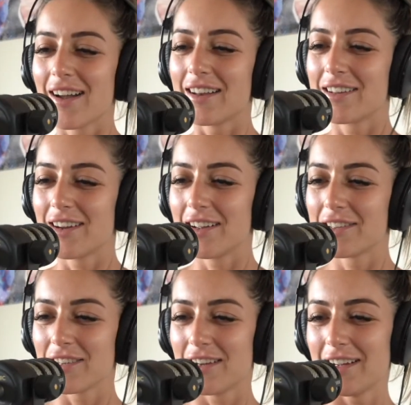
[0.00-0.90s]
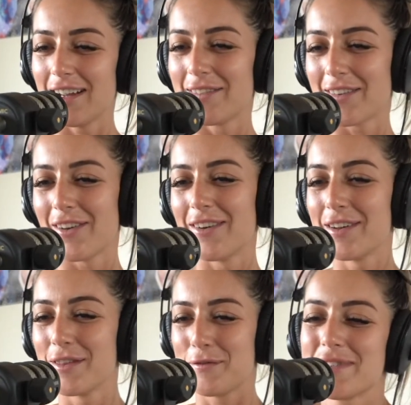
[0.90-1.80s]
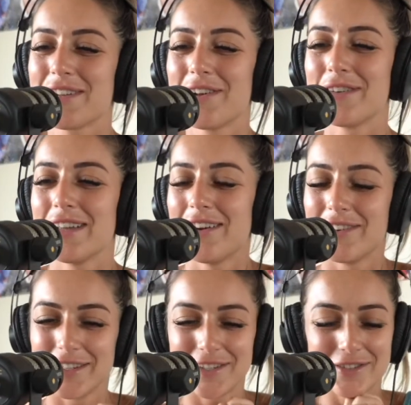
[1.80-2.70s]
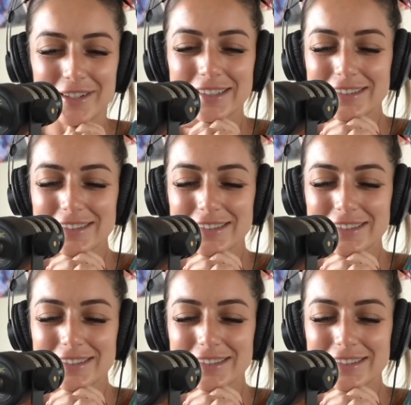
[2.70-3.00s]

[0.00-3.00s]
guys, I have Chloe on the phone. Chloe, how are you doing?